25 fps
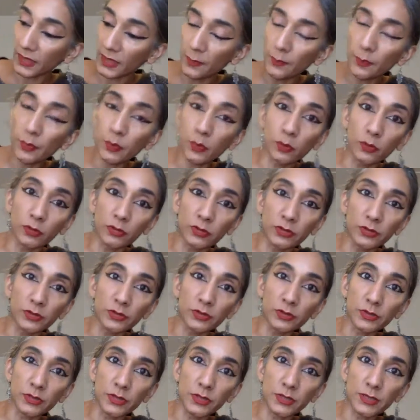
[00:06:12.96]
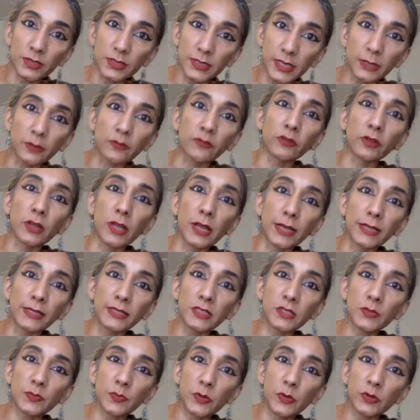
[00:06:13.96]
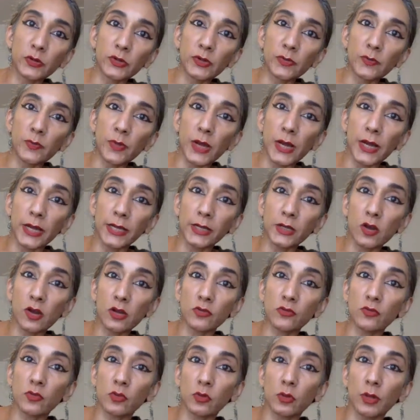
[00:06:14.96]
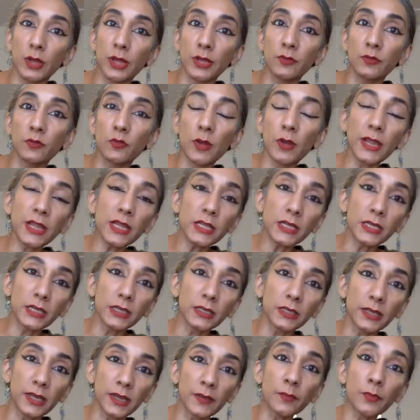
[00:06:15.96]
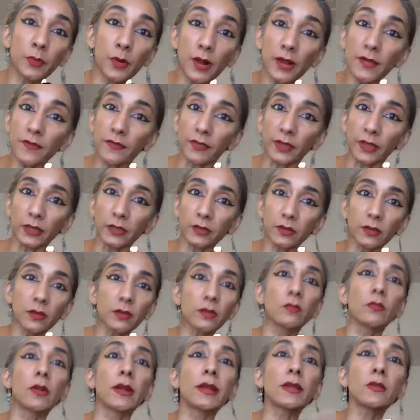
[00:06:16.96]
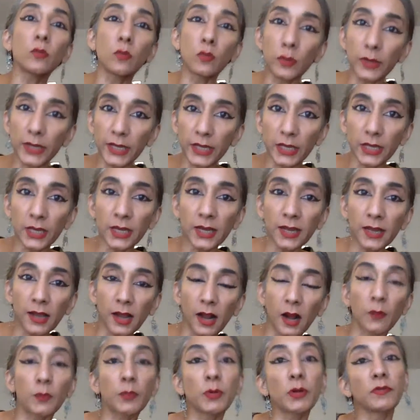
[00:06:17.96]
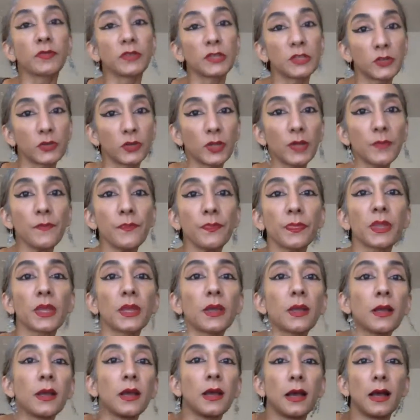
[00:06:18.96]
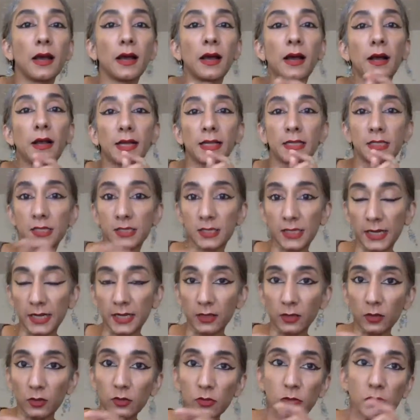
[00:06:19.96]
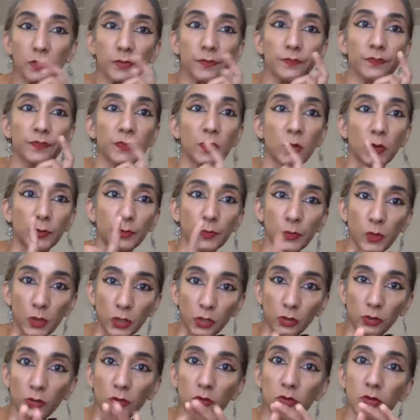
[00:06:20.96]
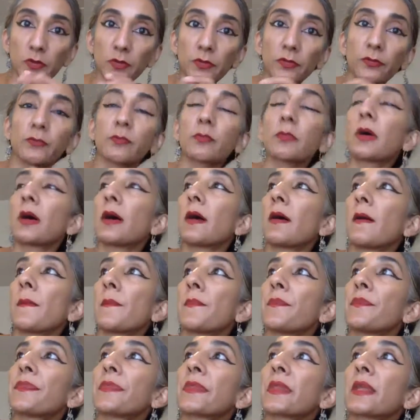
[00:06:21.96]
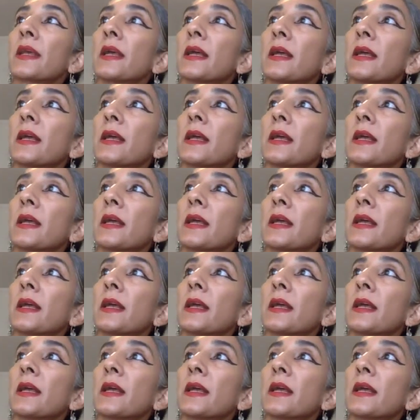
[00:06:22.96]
important set of lines spoken by Goneril and Regan in private, right? We are privy to them. Uh, it's a dialogue, not monologue. Um,